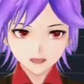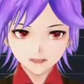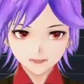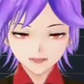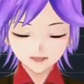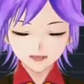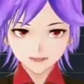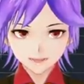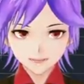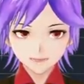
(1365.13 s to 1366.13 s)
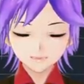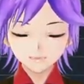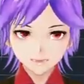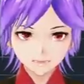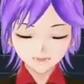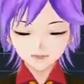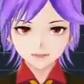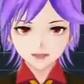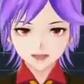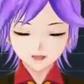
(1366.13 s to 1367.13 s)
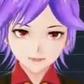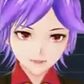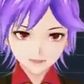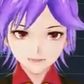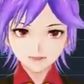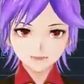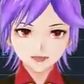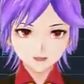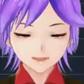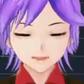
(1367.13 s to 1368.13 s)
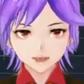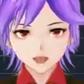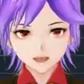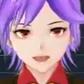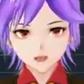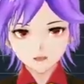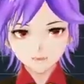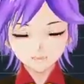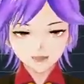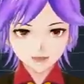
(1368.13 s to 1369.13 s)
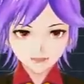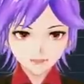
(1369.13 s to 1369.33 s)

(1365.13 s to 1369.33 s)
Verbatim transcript: like right here, didn't see the entire cutscene, got to the teleporter and